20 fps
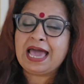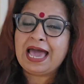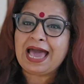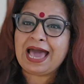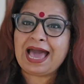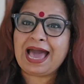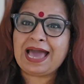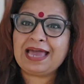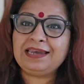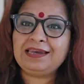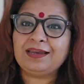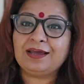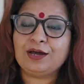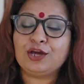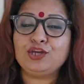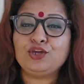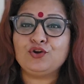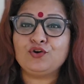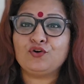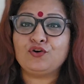
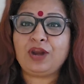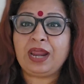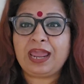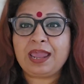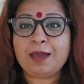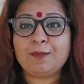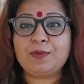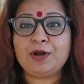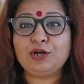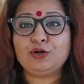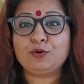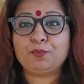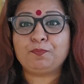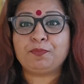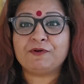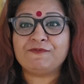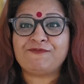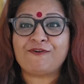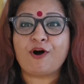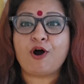and you're able to
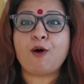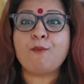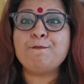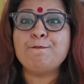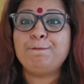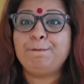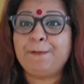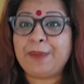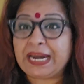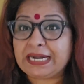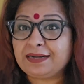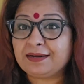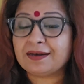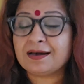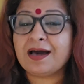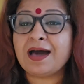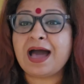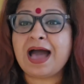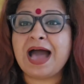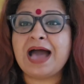perform
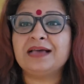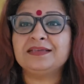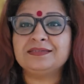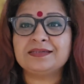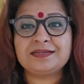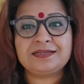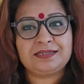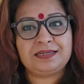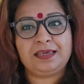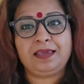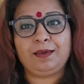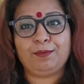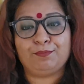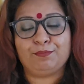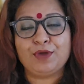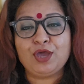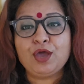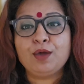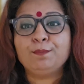better as a team